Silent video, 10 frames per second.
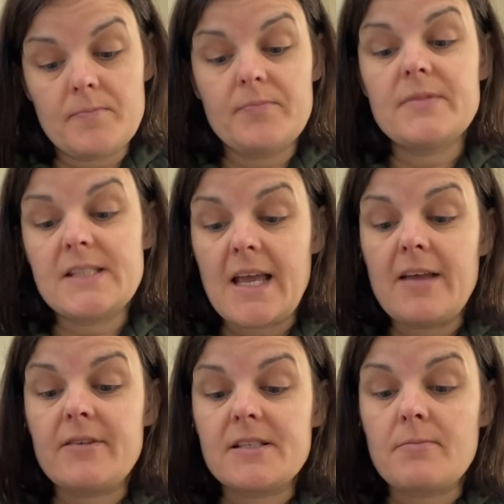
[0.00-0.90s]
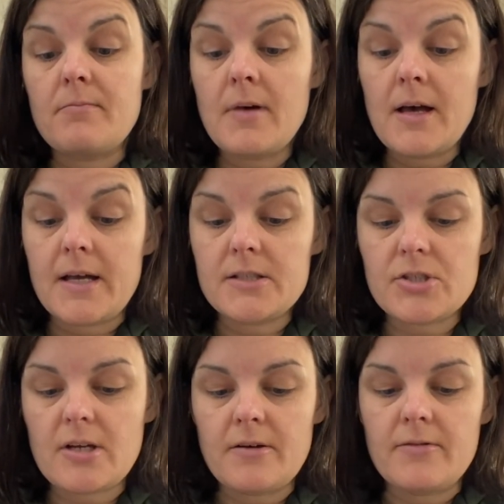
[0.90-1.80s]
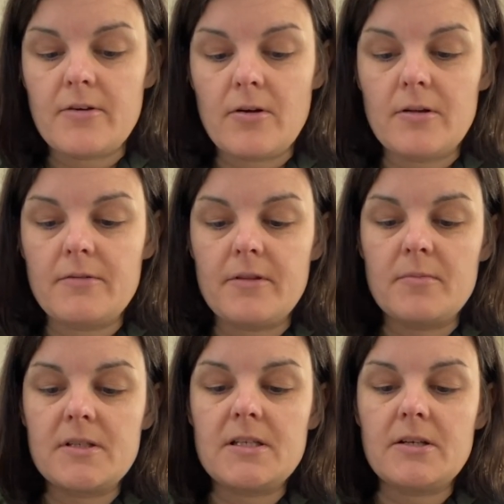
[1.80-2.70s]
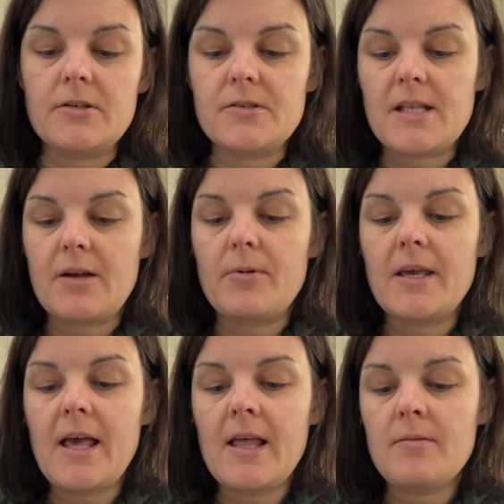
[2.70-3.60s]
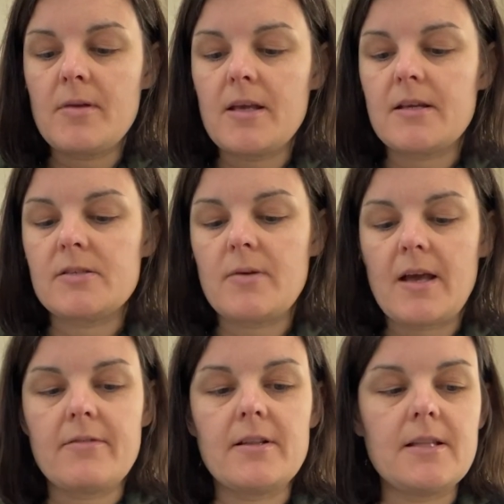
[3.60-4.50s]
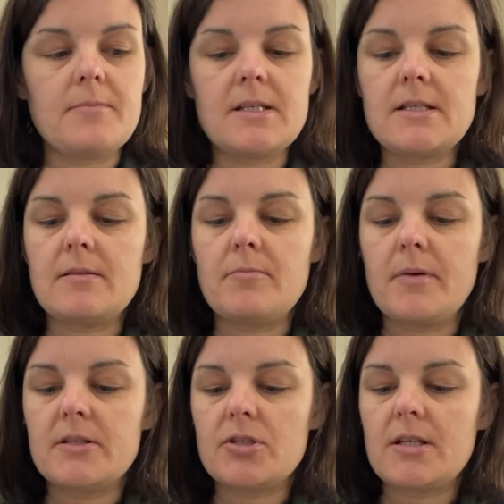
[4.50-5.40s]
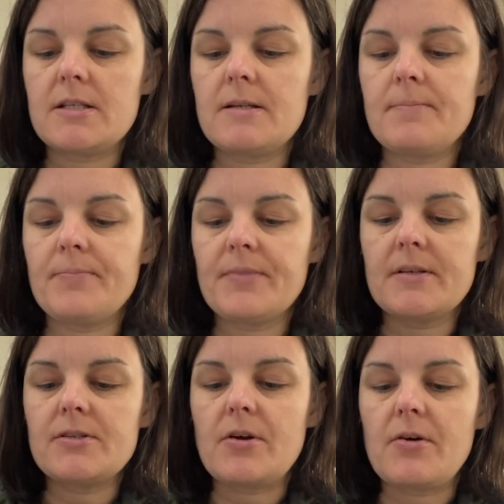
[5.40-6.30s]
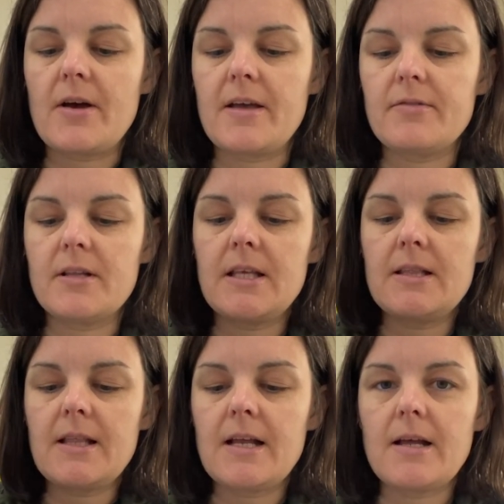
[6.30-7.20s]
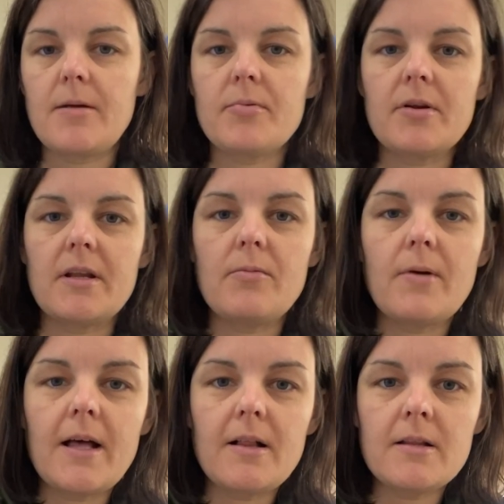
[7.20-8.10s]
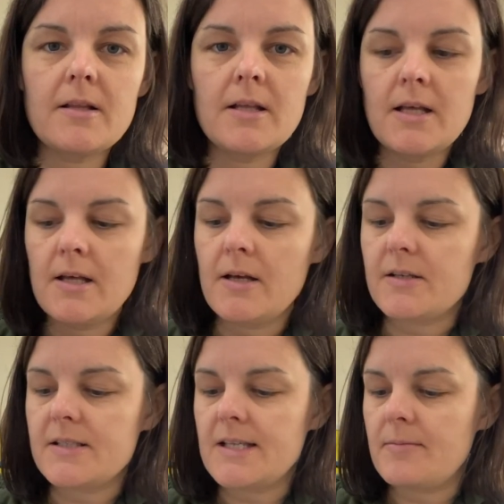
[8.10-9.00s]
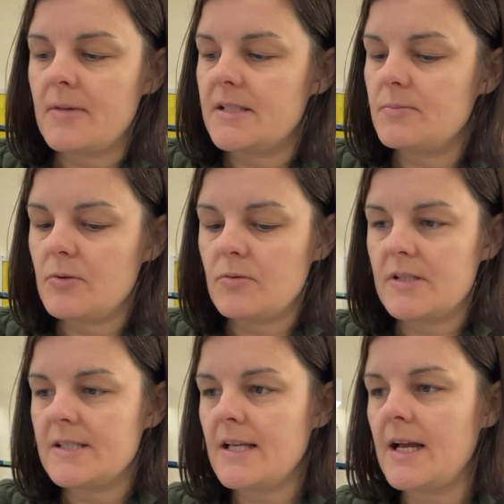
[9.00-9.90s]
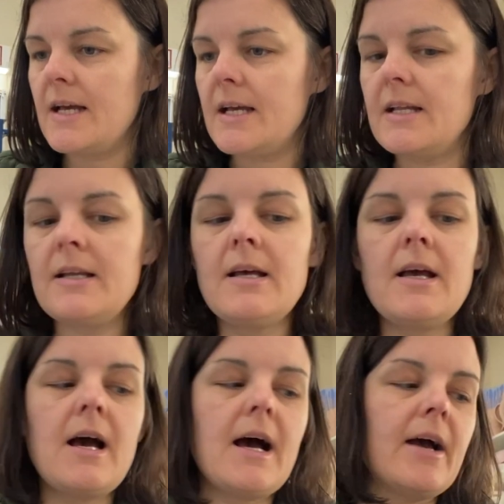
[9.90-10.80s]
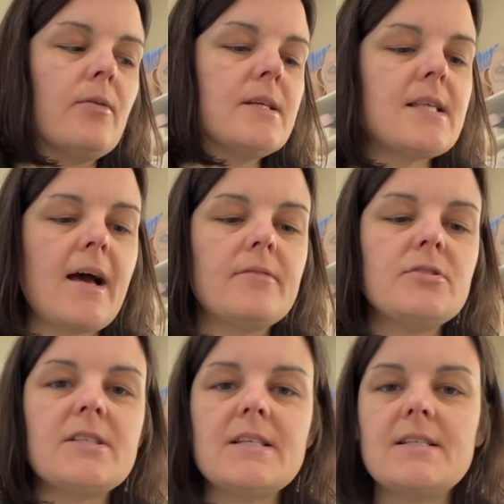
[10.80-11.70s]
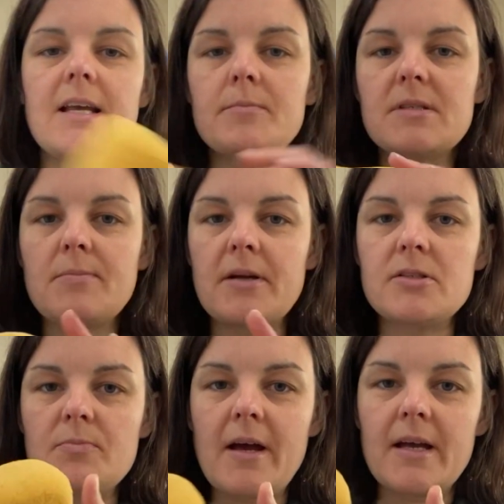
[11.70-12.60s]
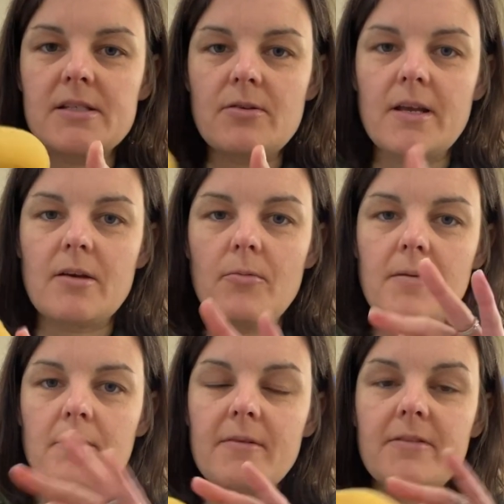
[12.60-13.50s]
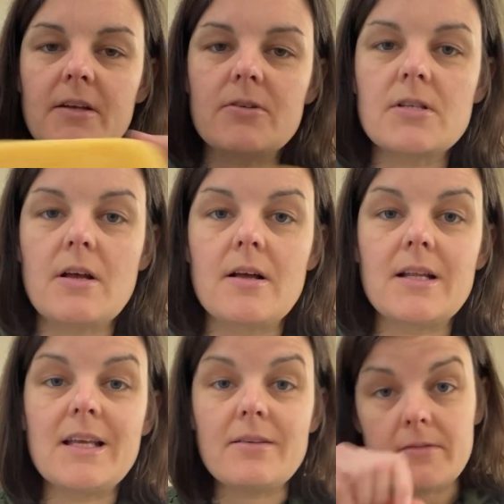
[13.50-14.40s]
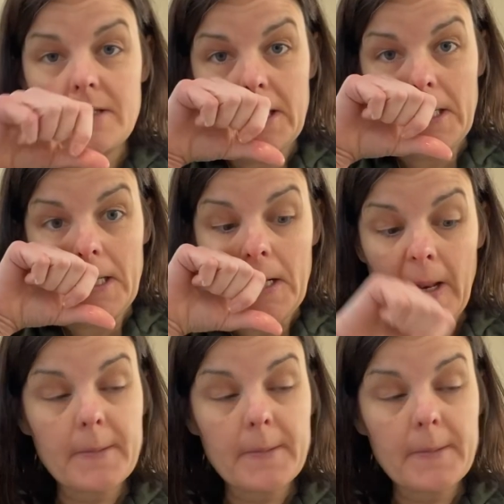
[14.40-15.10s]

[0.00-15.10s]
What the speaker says: save as much of all of the materials that we can because we have a limited budget. So I have cleaned that up pretty well. I'll set my spoon aside. I always have just a damp sponge by so I can wipe my fingers on if needed.